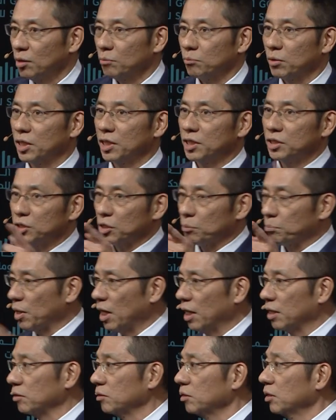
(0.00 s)
But in
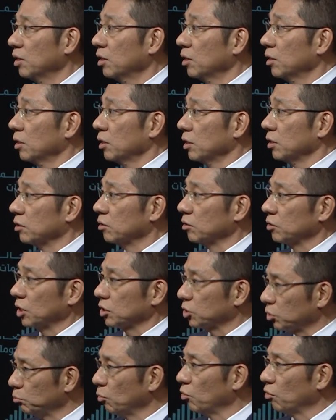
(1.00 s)
Japan, the
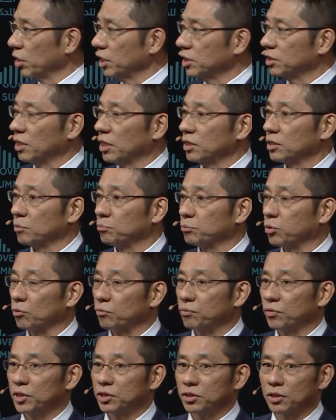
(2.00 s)
sumo wrestler is a
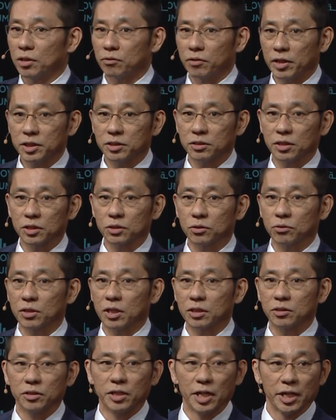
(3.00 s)
professional wrestler so
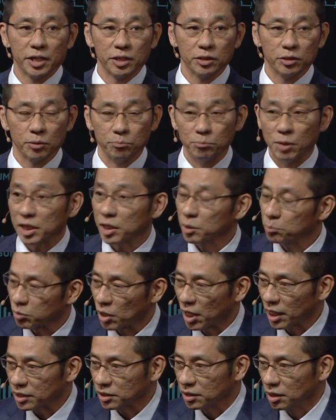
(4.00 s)
that they get the money
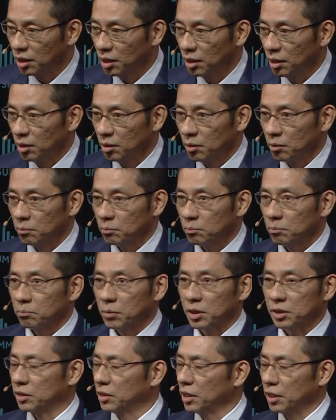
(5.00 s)
prize,
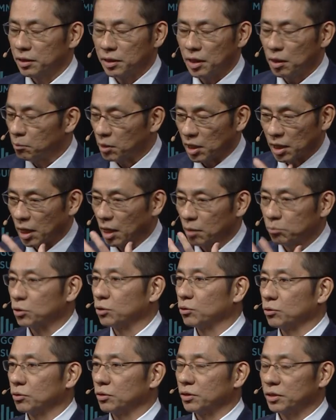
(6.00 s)
but they
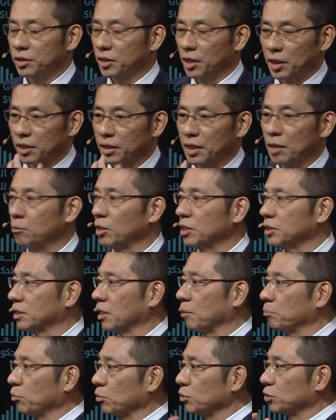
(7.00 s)
are never
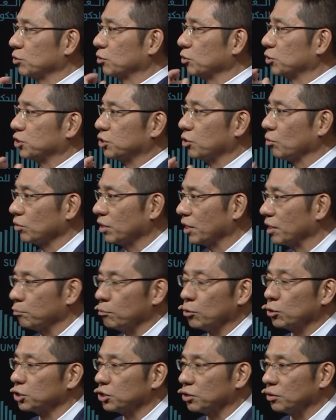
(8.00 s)
supposed to show the
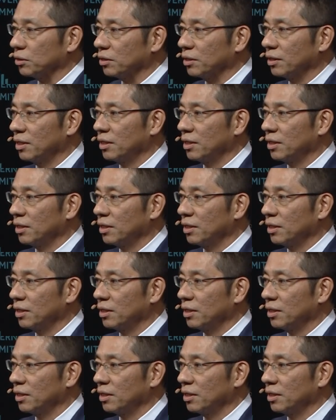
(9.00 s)
emotion.